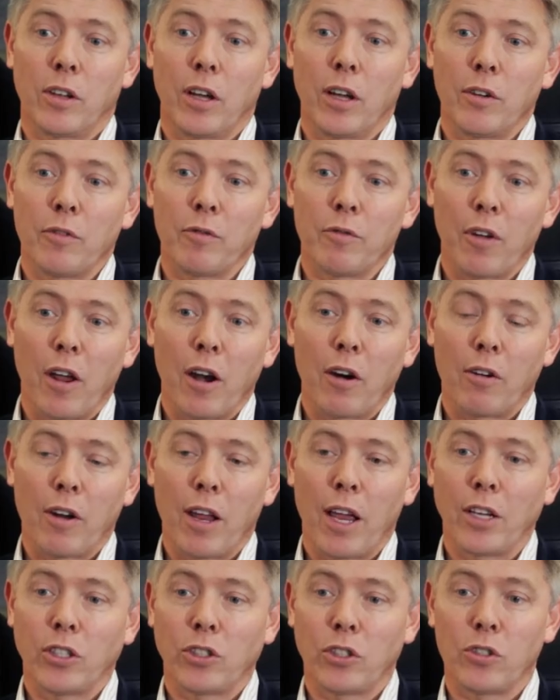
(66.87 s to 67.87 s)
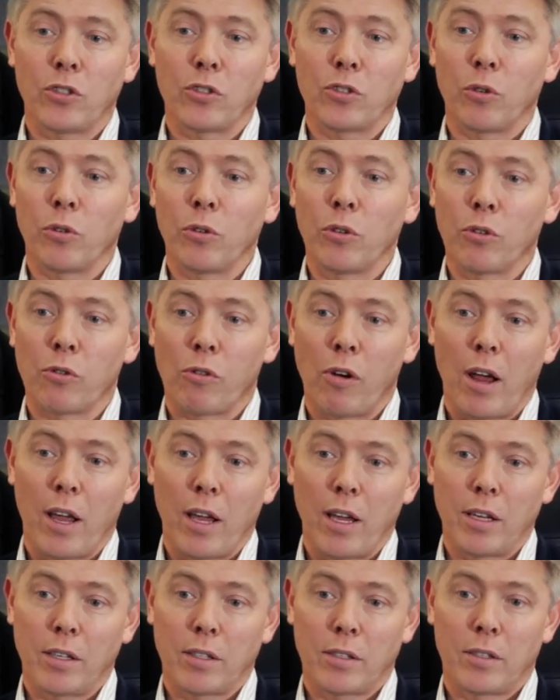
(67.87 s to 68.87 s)
and variations on
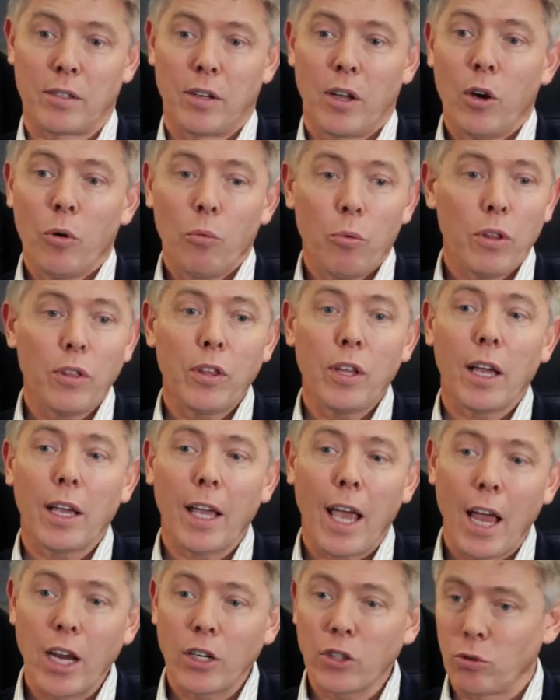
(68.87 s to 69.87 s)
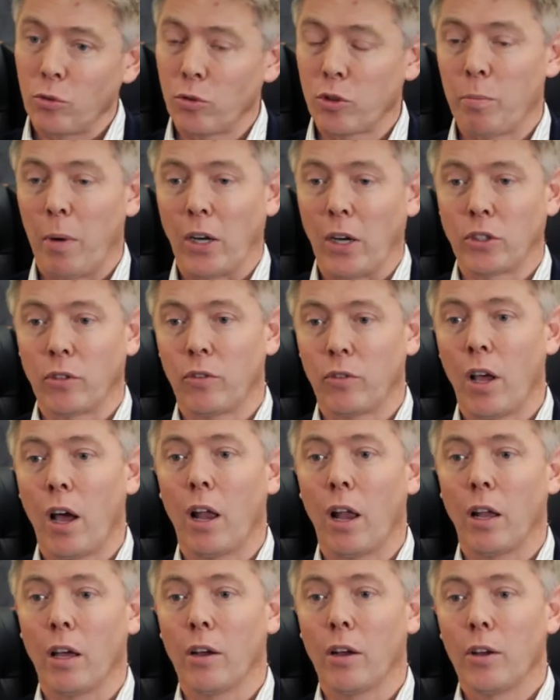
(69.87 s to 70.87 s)
greys, with the occasional splash of
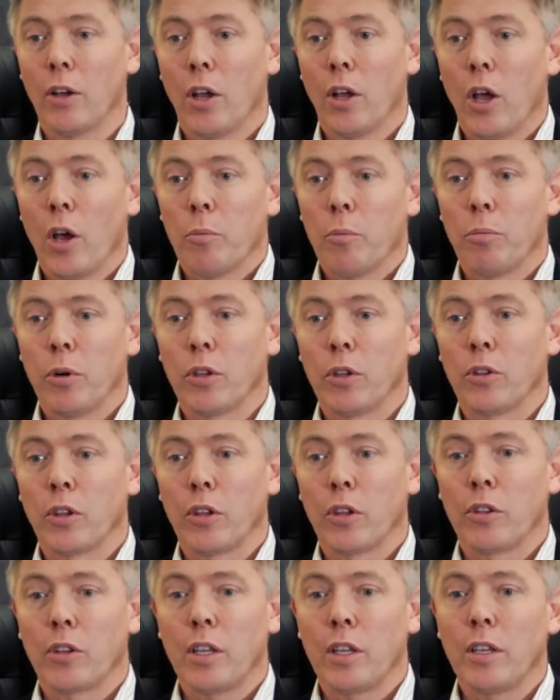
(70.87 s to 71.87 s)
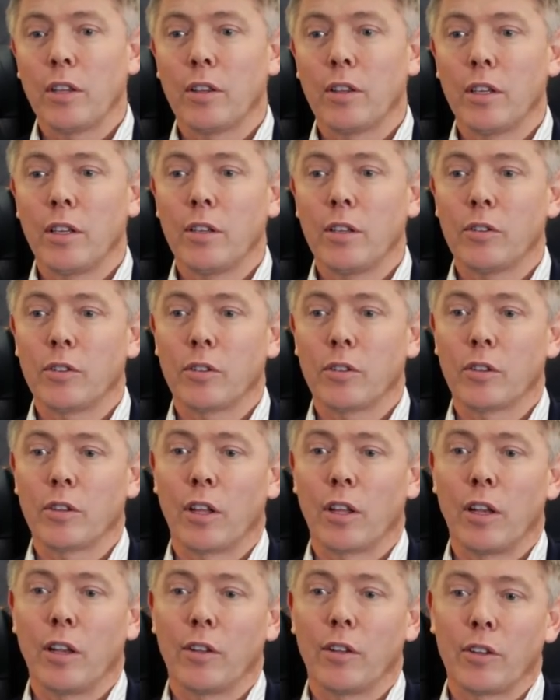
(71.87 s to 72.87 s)
colour. But the, the, the,
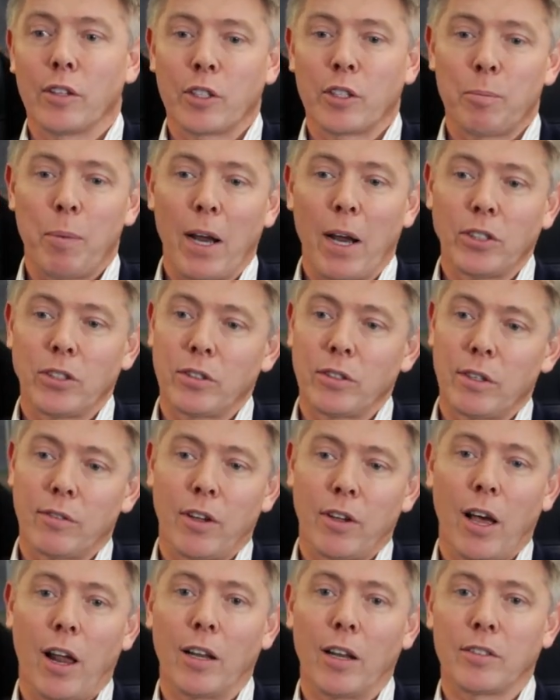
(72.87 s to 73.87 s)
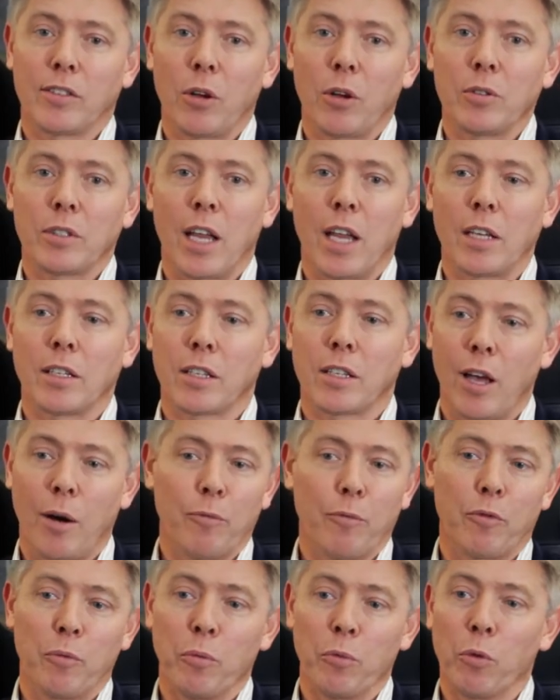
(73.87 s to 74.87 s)
the, the splashes of colour don't tend to come
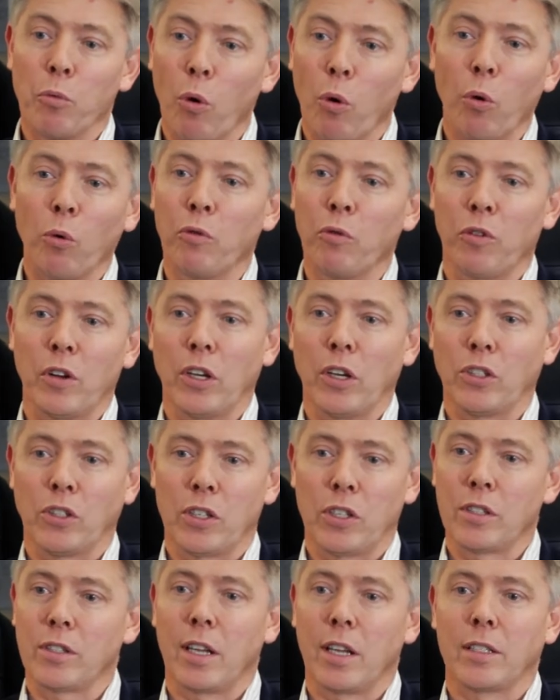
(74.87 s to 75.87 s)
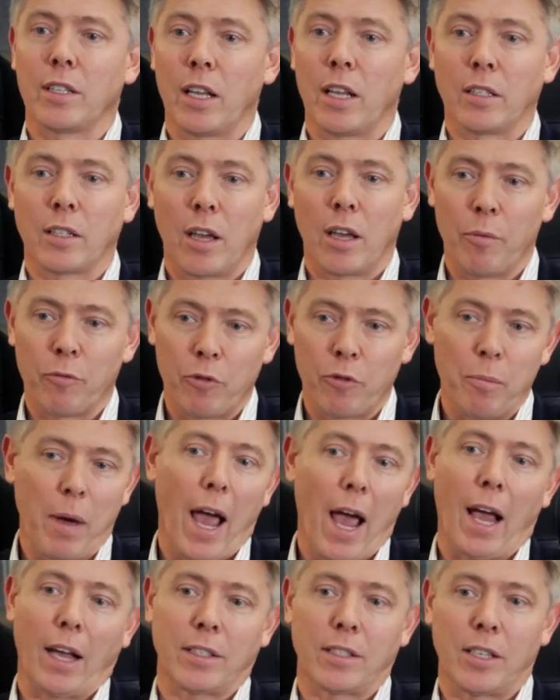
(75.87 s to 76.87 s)
from the wall finishes, they tend to come from
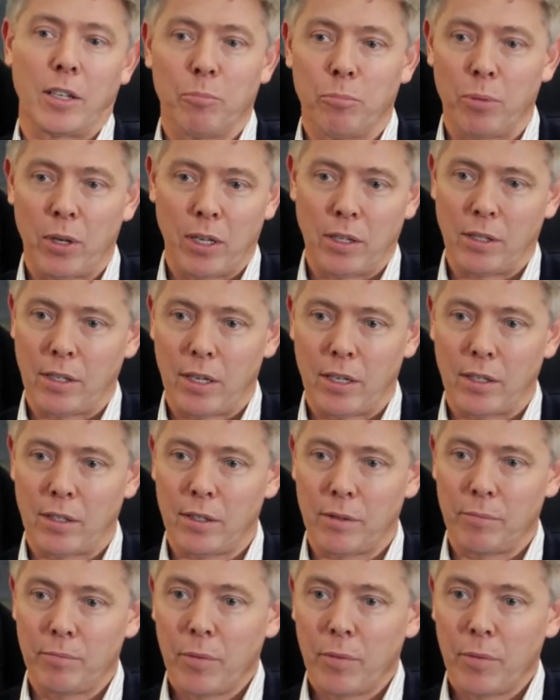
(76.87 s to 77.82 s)
accent pieces.